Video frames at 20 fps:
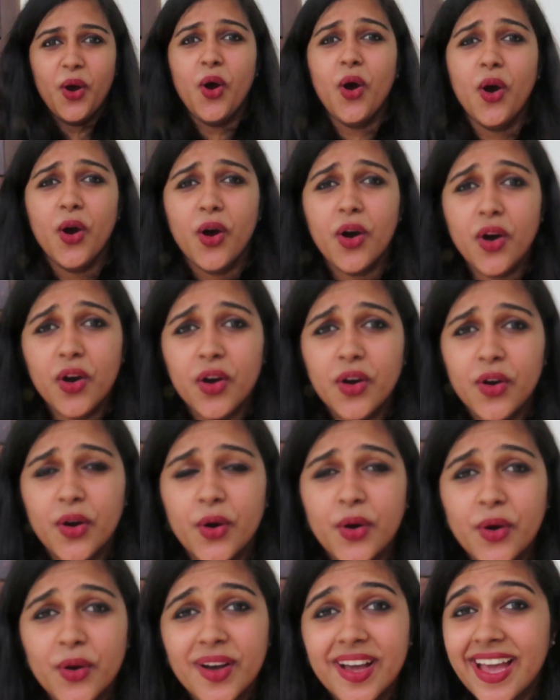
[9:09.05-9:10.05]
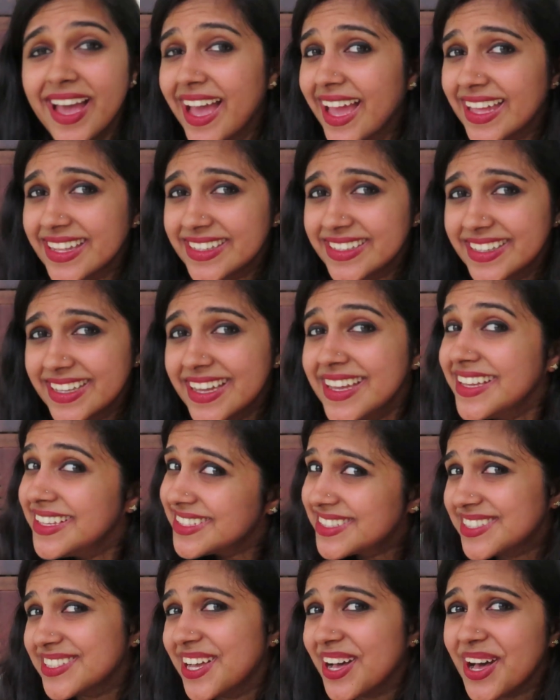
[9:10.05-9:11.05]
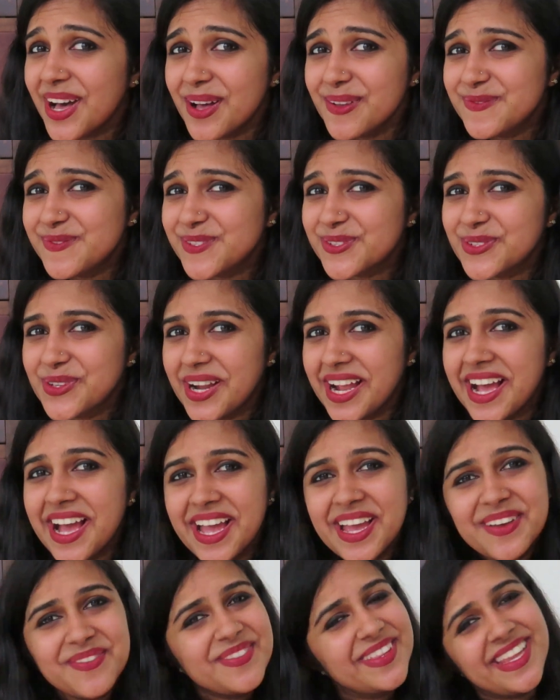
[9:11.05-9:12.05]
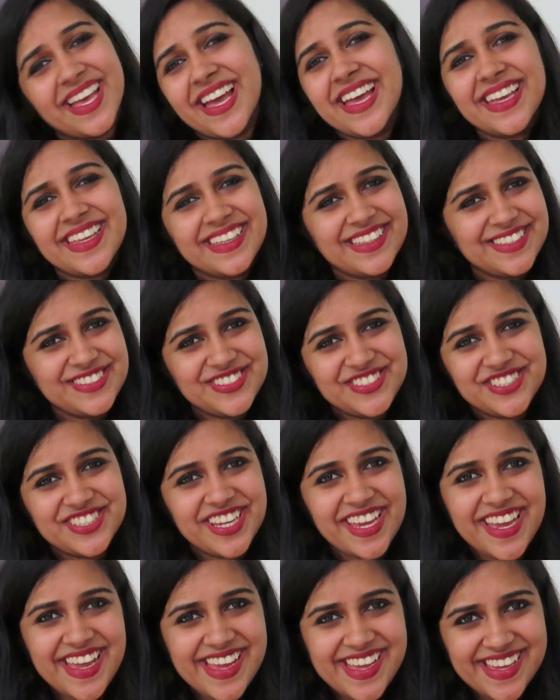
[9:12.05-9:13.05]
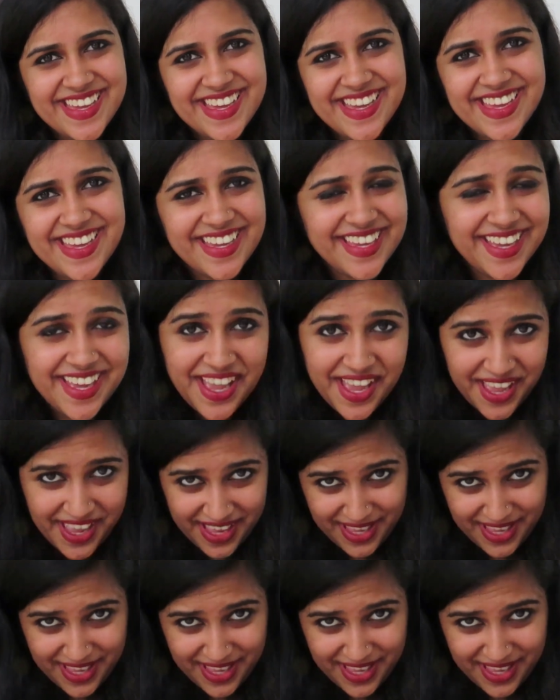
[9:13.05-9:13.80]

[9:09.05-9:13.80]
Oh, and subscribe, like and share,